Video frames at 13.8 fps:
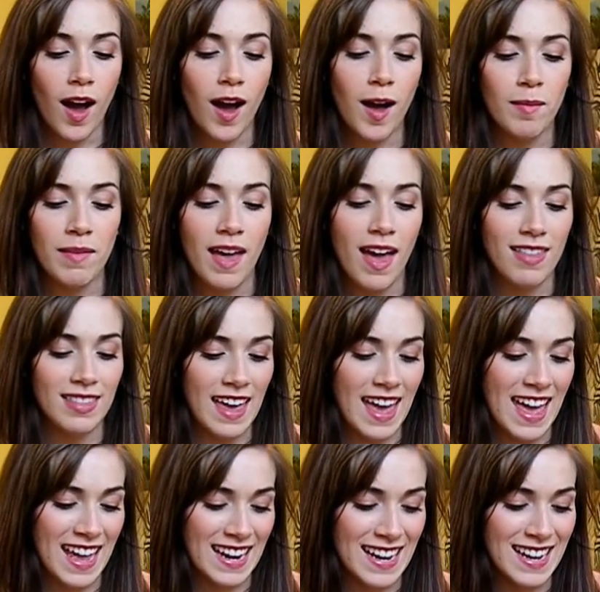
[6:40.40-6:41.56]
And
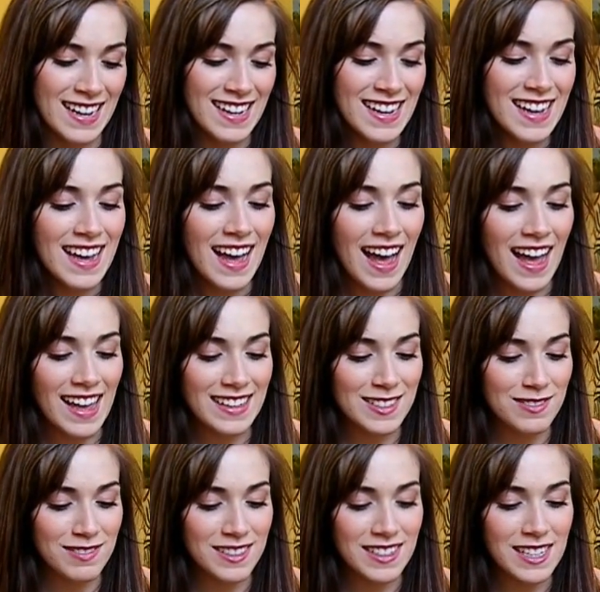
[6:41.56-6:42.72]
then
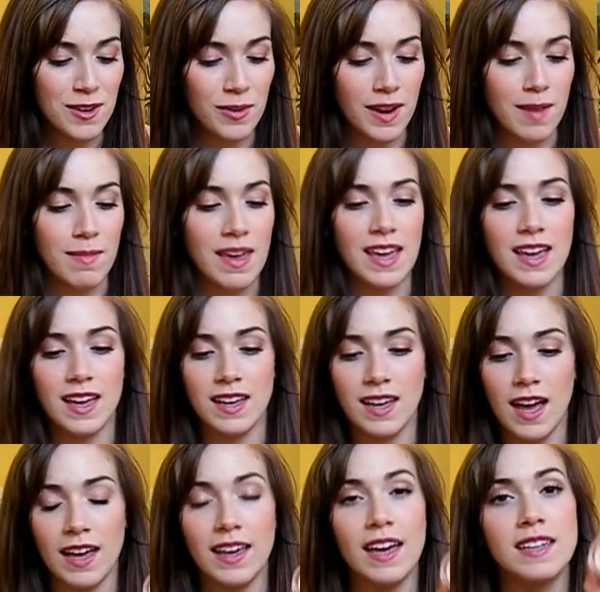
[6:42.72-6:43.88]
it's really creamy.
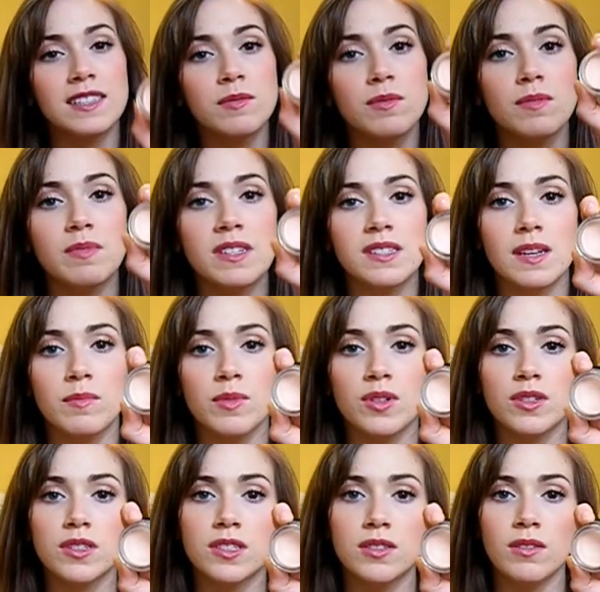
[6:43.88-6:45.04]
I guess it would be
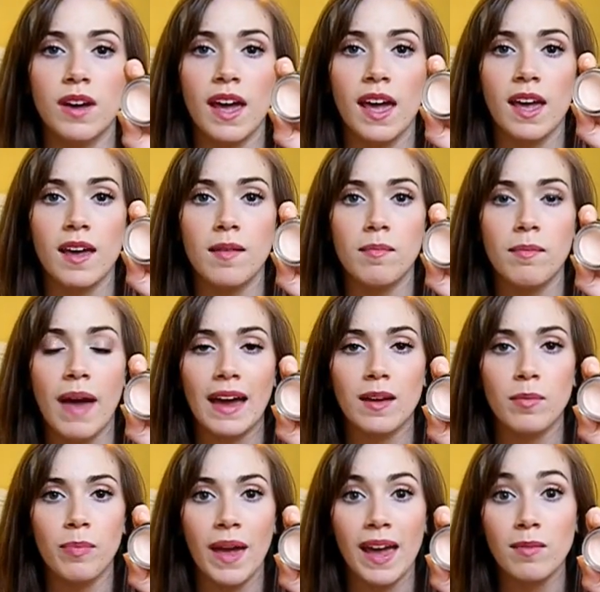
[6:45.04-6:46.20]
similar to a
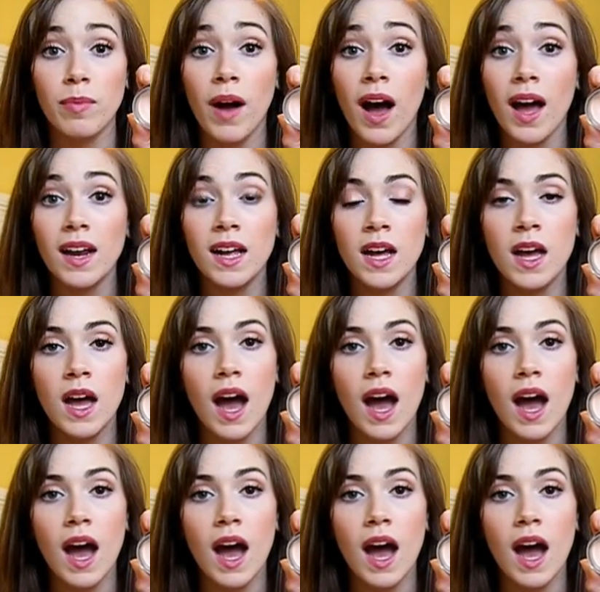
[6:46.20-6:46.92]
MAC paint pot.